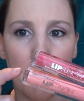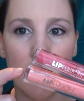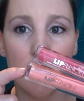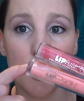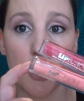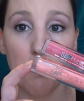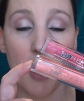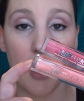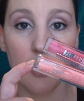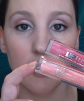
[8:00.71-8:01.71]
peachy
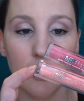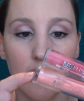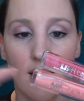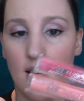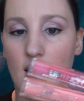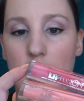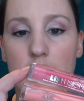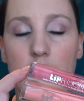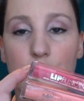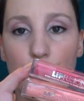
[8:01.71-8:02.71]
pink,
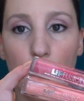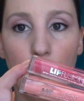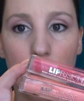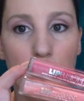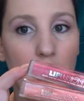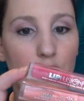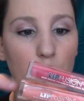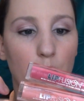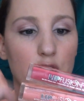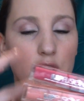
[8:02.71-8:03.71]
and then the top one above
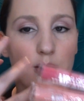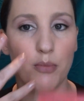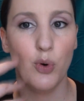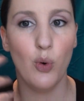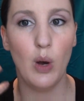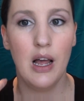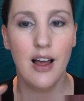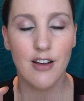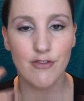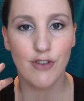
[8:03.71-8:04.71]
it, which is a more
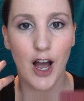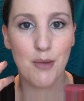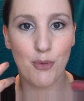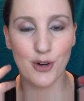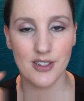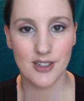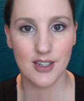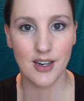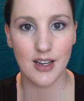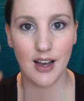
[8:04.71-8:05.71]

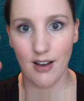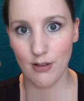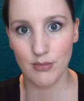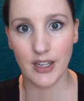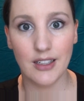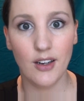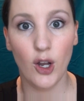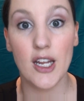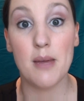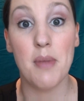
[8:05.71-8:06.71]
vibrant like
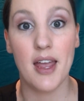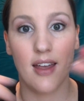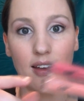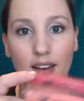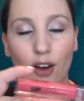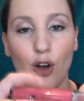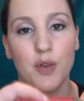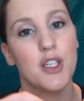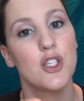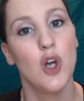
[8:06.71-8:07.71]
lolly pink
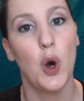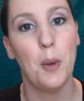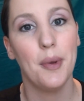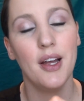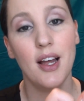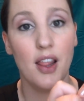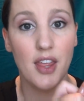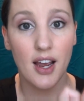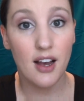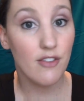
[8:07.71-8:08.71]
over the top.
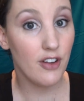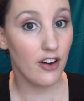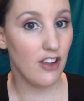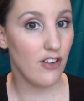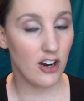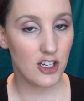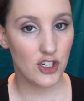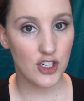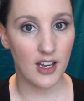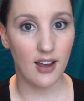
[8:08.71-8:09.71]
They are very, very
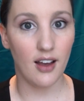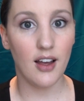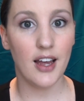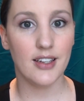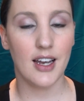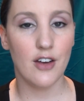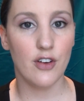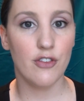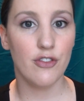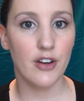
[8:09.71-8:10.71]
sheer and they have
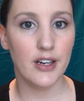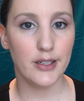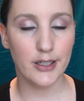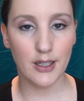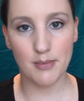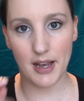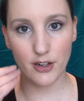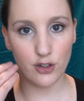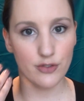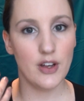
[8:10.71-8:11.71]
a very little
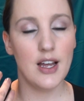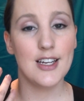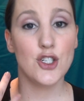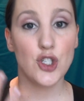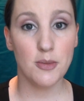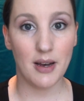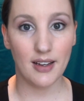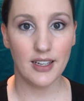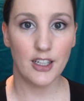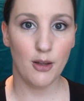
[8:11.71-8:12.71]
amount of
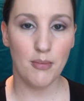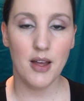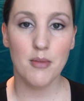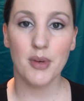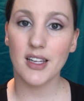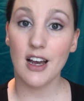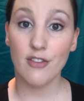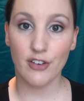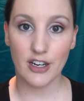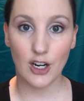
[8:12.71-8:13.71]
shimmer in them, but they
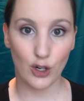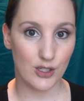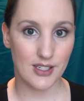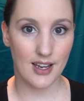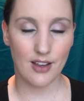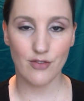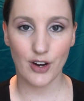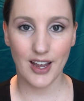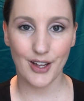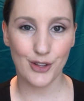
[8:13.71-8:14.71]
are very glossy and
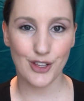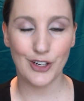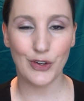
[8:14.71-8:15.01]
very healthy